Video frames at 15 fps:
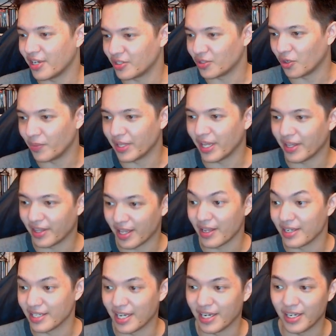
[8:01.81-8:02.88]
told me that they
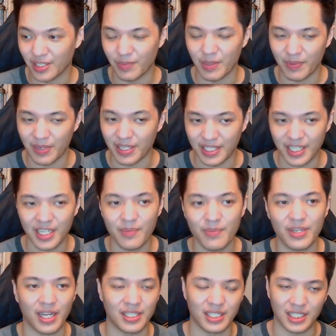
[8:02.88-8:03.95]
intended to be PZ
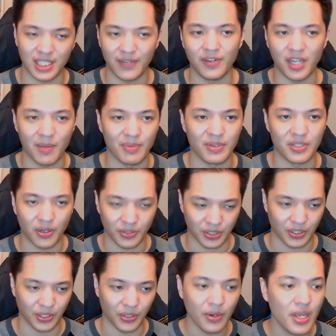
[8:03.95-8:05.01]
because his level up is
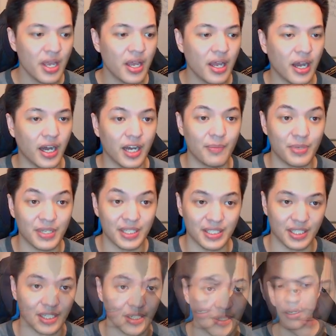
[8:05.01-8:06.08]
also
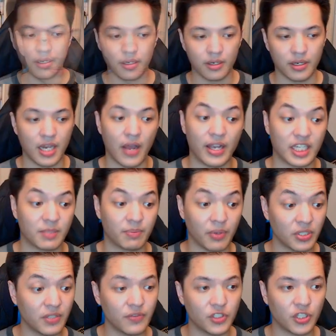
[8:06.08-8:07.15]
PZ. Now,
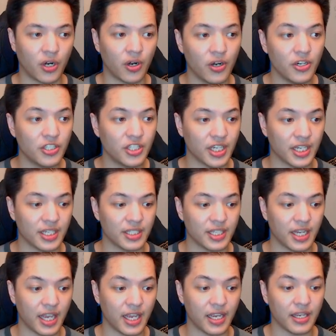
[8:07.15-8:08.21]
Hexplosive Charge is
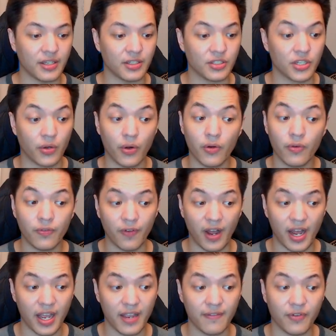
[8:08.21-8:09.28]
a
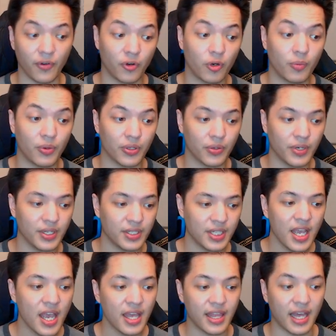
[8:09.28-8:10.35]
0/5 vulnerable unit
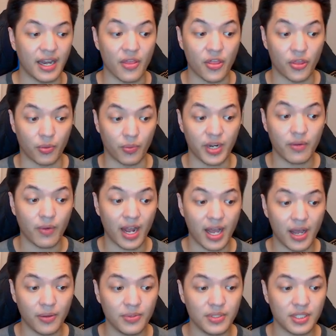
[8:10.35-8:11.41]
that in 3
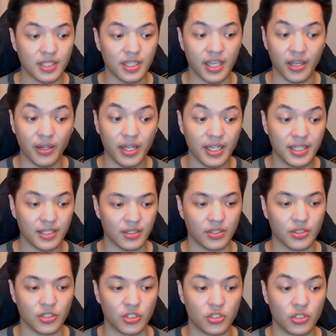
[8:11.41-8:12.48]
rounds, kill it
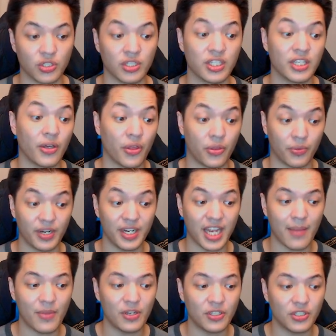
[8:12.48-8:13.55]
to deal 3
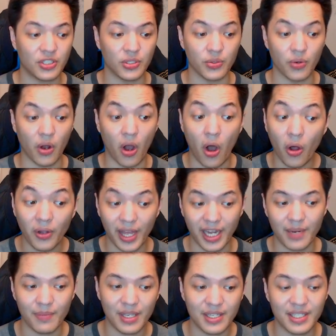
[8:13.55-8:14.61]
damage to all
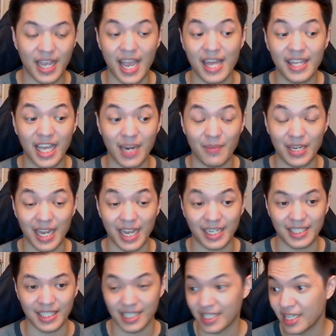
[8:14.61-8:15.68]
enemies and the enemy nexus.